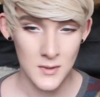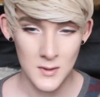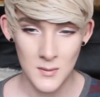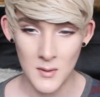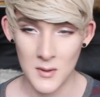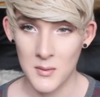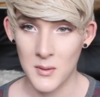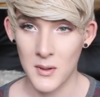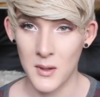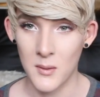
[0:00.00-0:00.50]

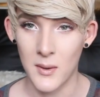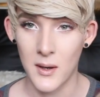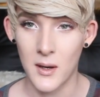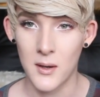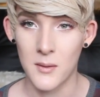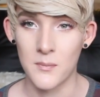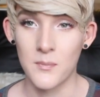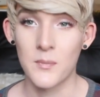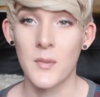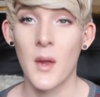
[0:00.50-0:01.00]
Smells pretty
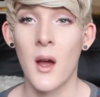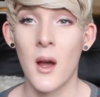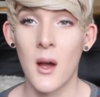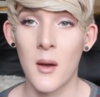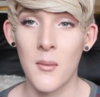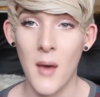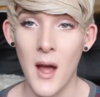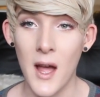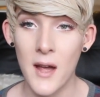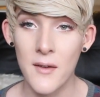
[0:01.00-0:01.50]
weird.
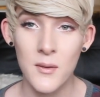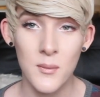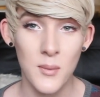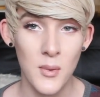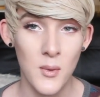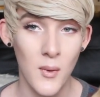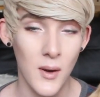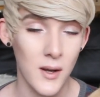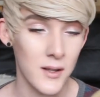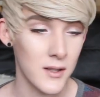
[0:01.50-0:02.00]
Um, I haven't
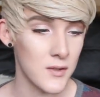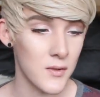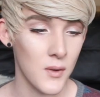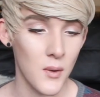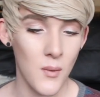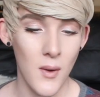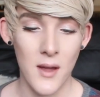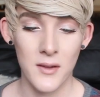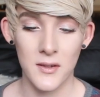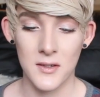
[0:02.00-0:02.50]
been wearing this for
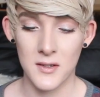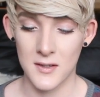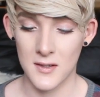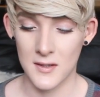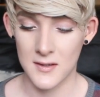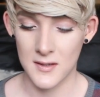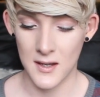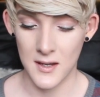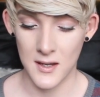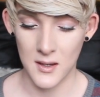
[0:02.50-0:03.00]
a while just because
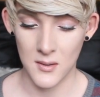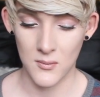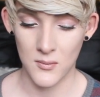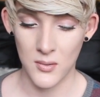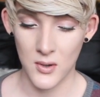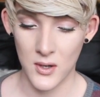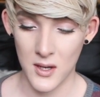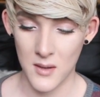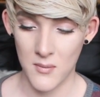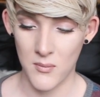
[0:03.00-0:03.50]
it's getting
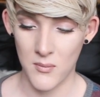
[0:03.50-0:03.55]
pretty